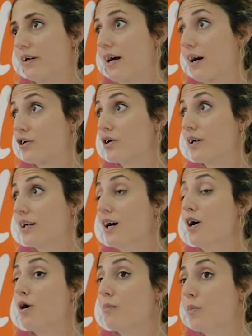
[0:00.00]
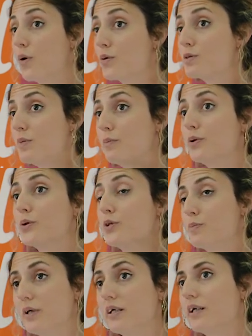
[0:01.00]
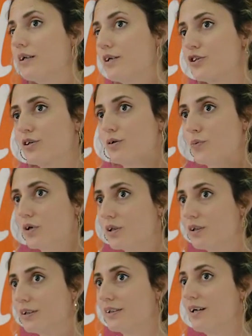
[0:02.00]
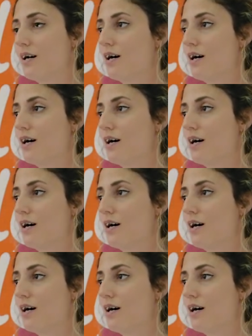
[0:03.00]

And actually, most people who speak English in the world